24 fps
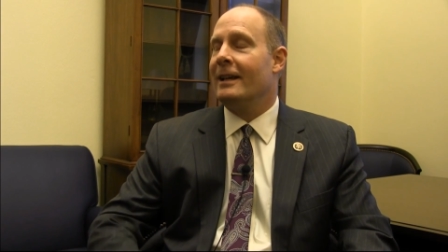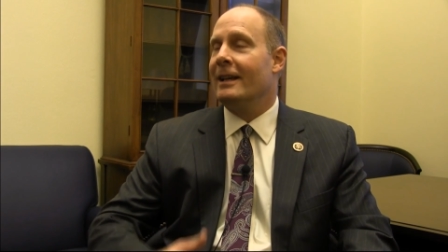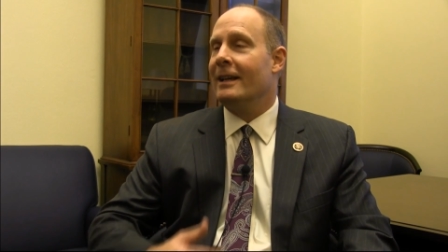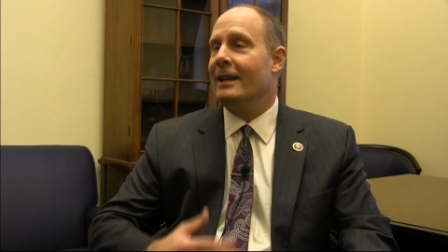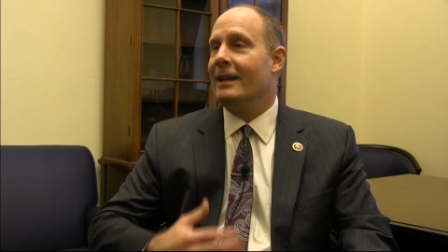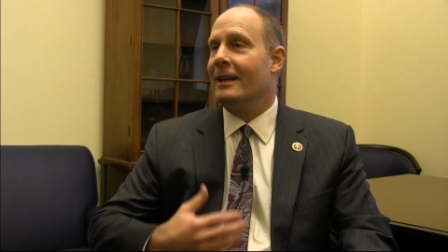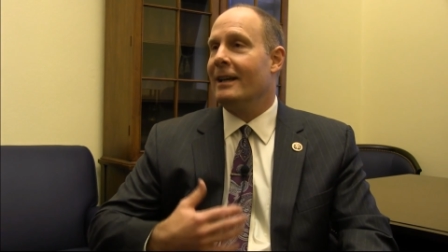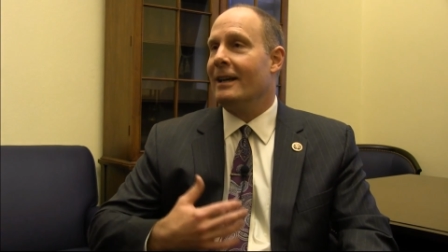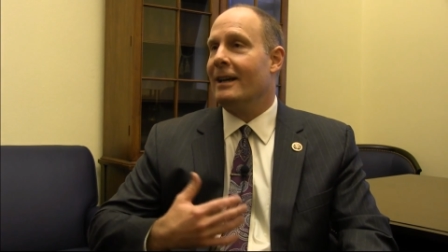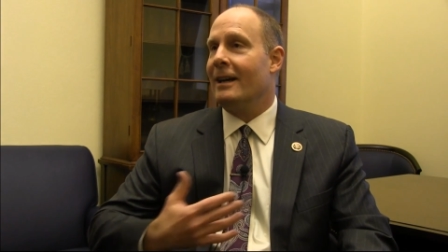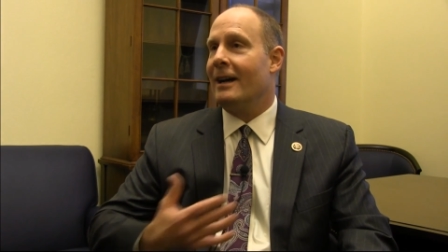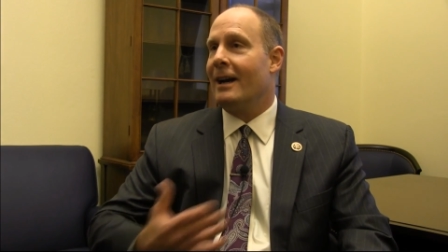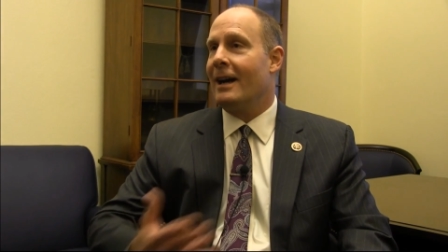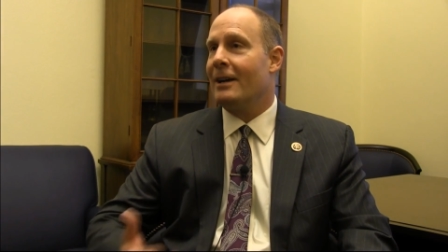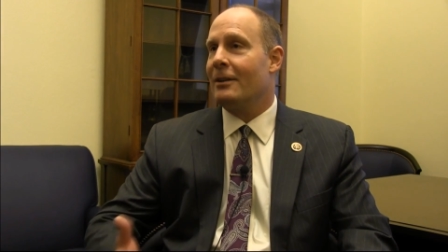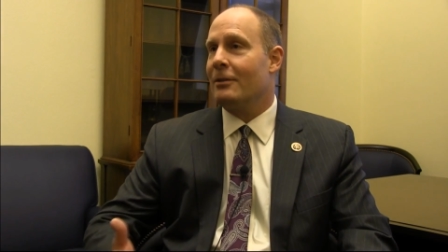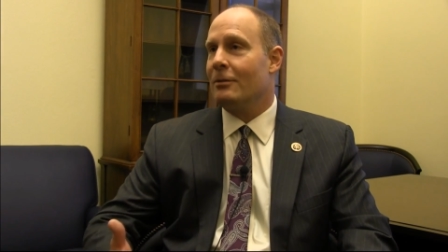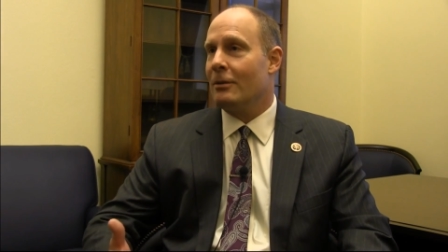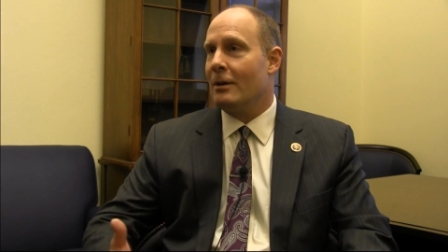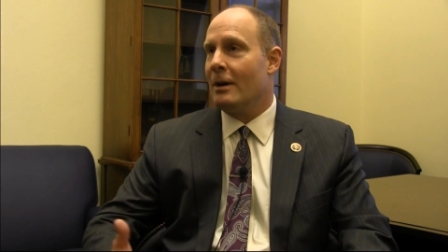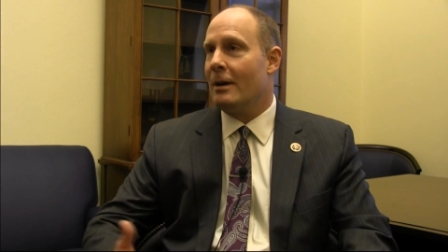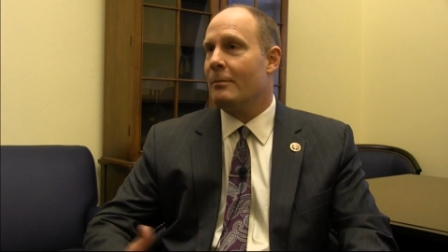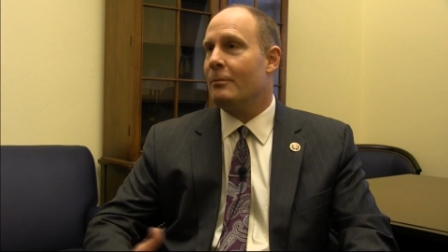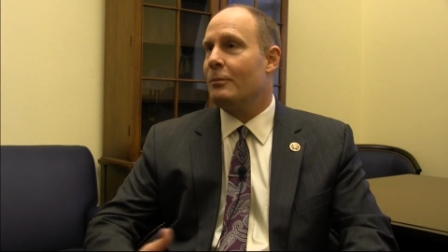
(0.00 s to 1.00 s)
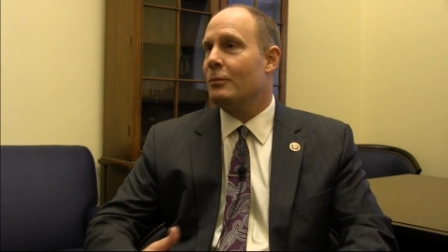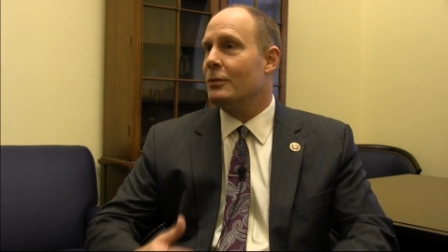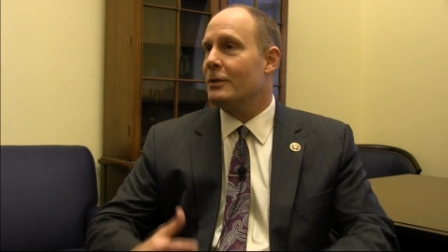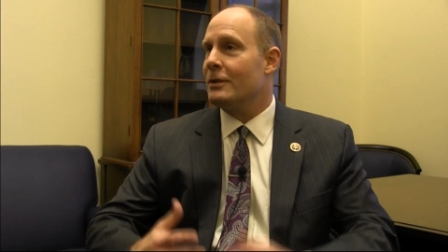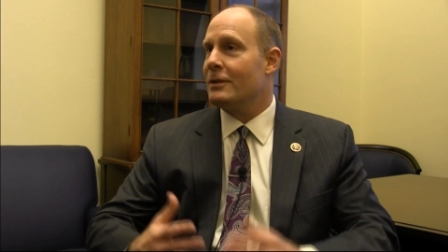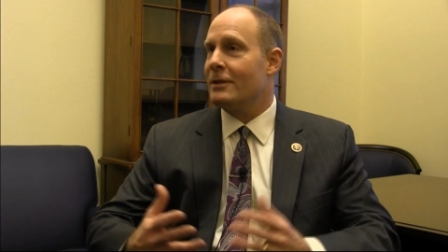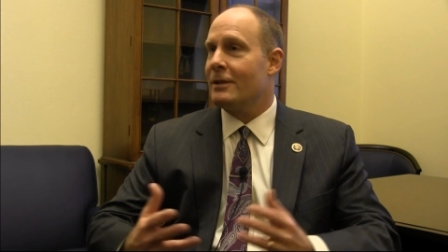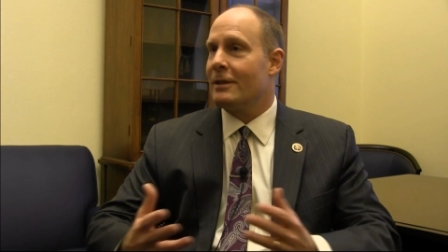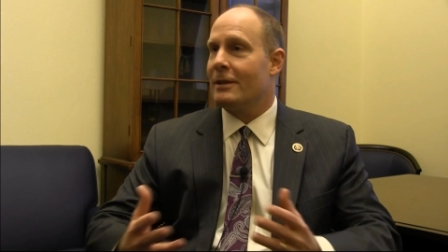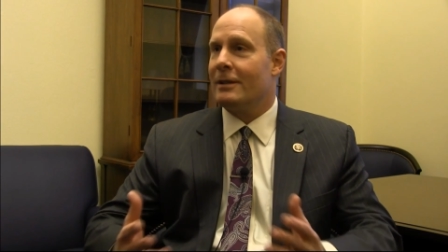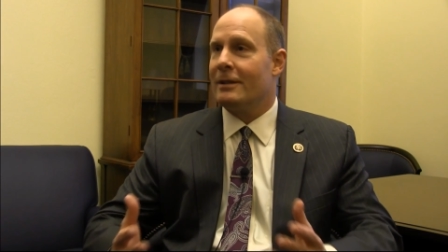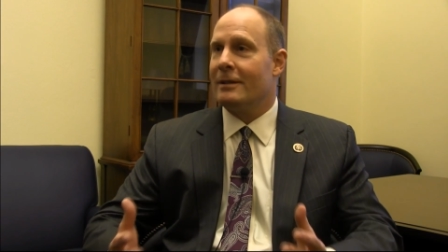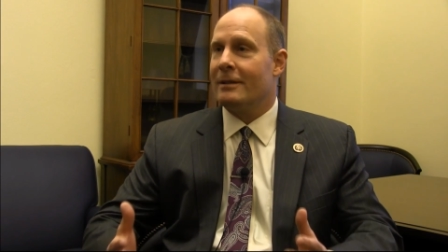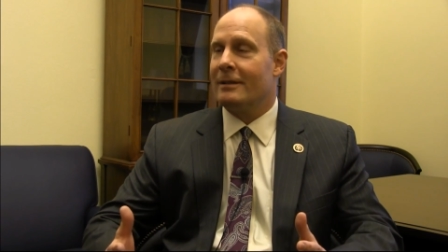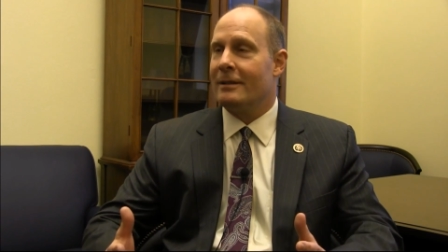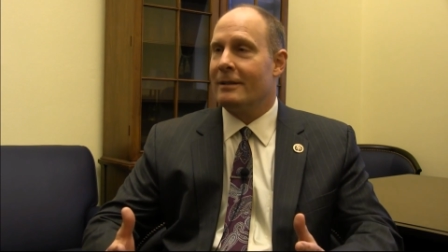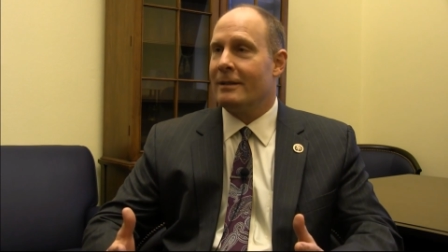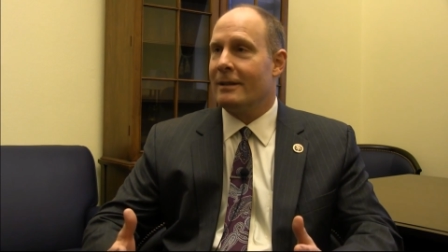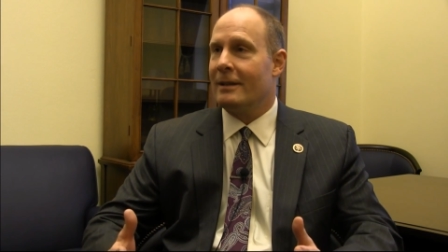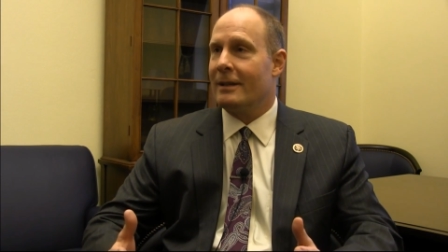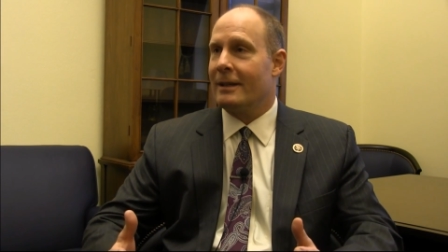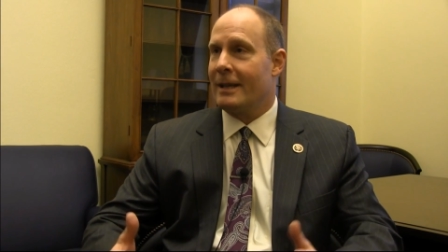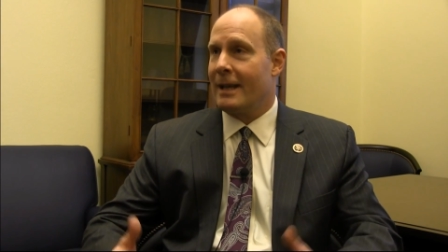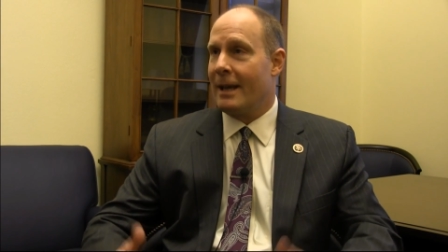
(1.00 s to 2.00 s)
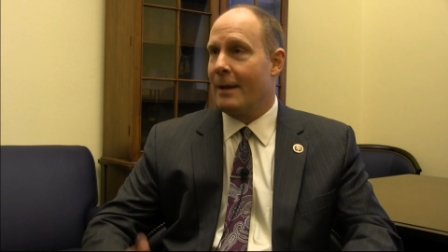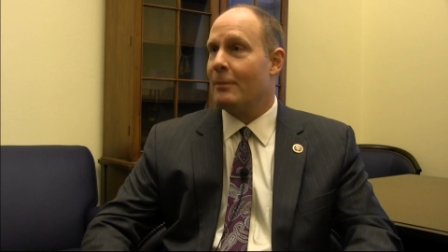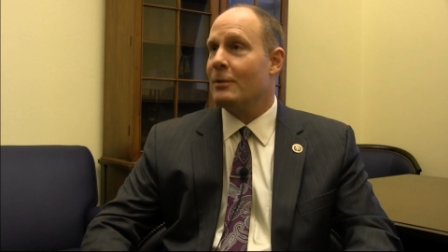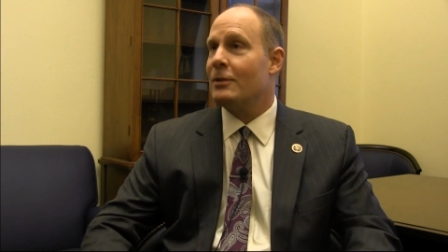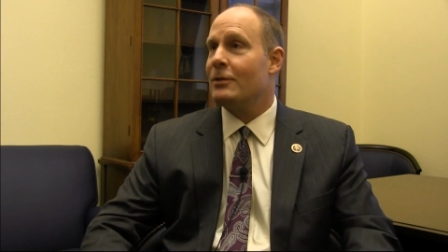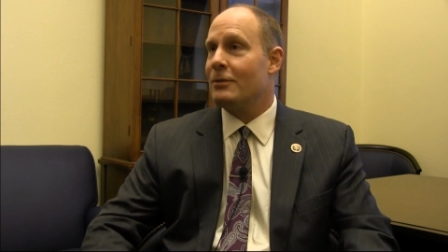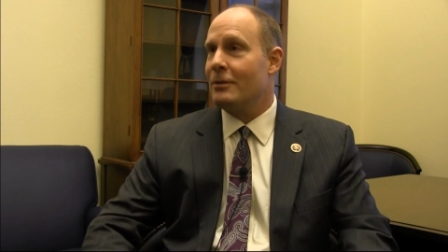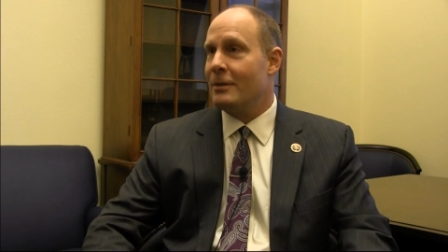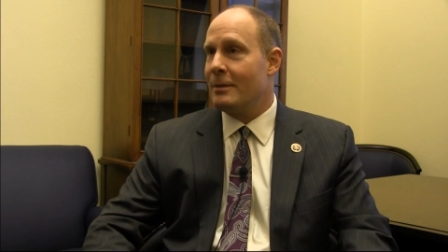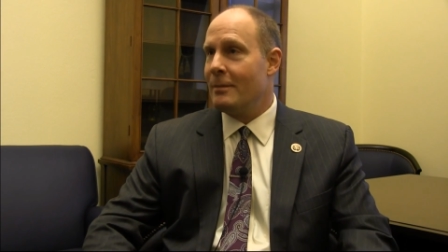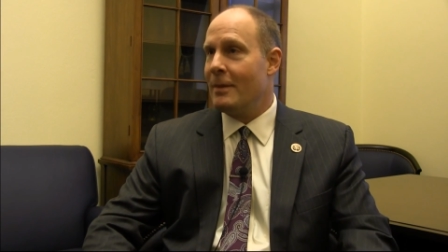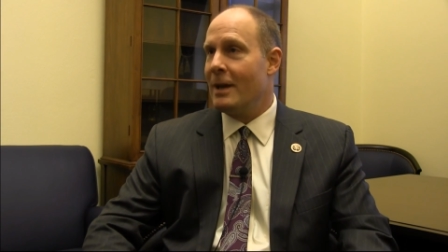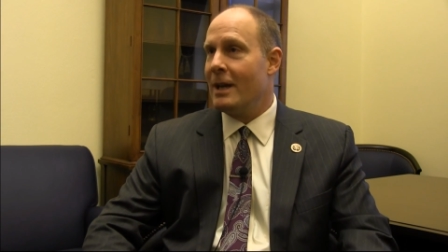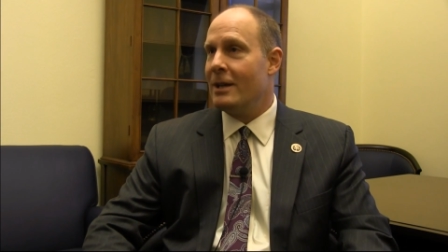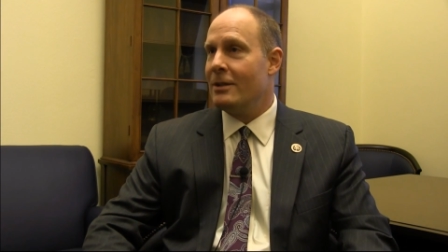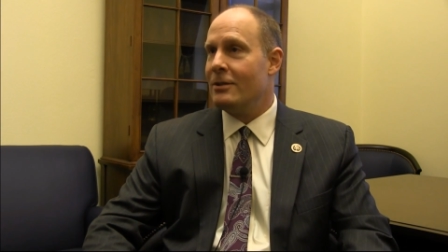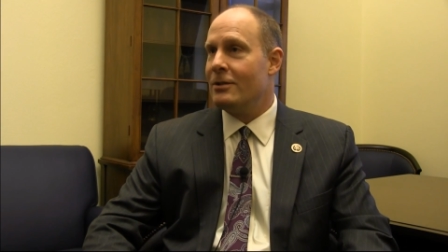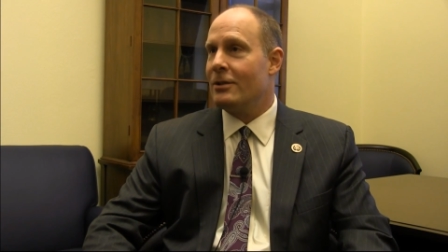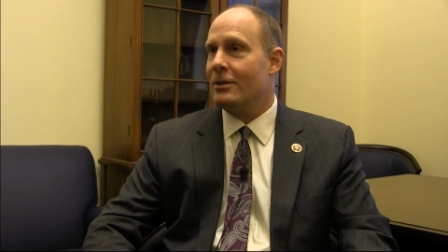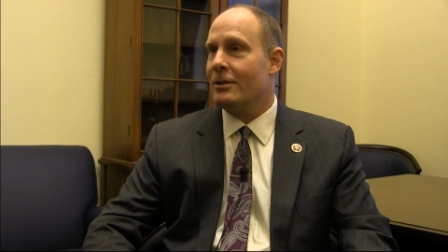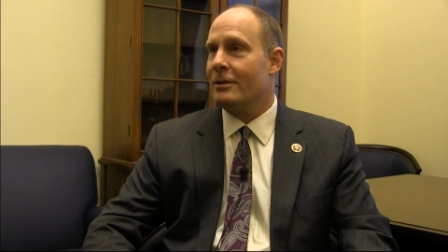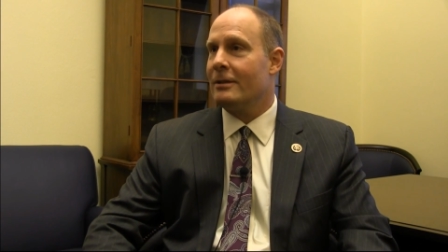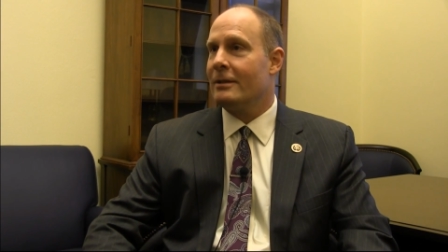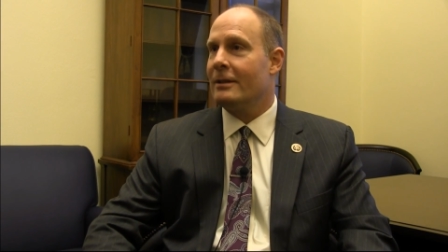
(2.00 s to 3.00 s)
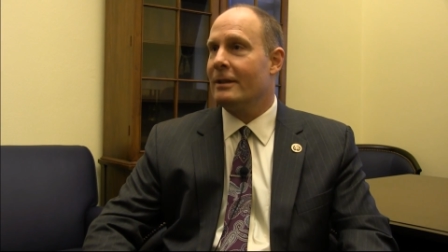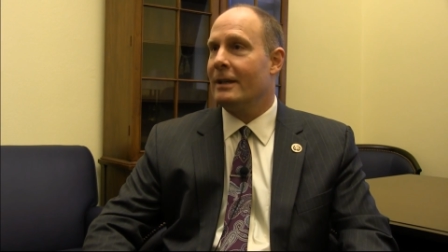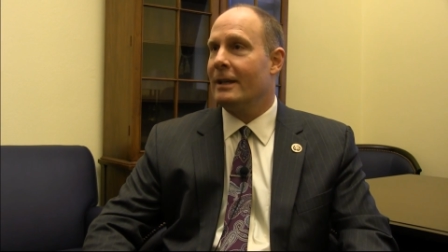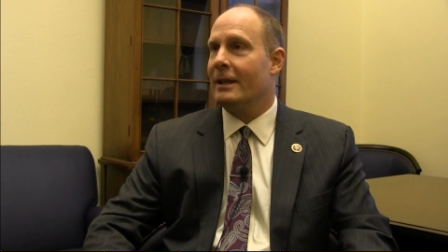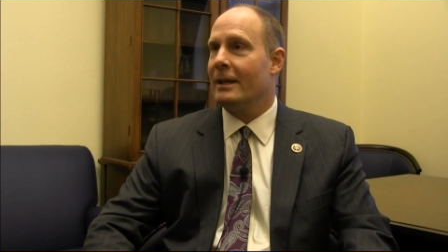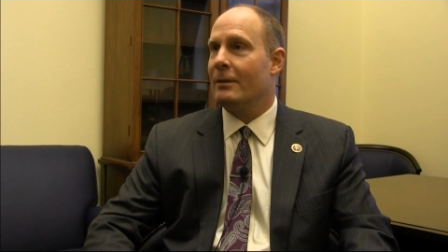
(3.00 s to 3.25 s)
and uh, I grew up, was a, a chemistry major,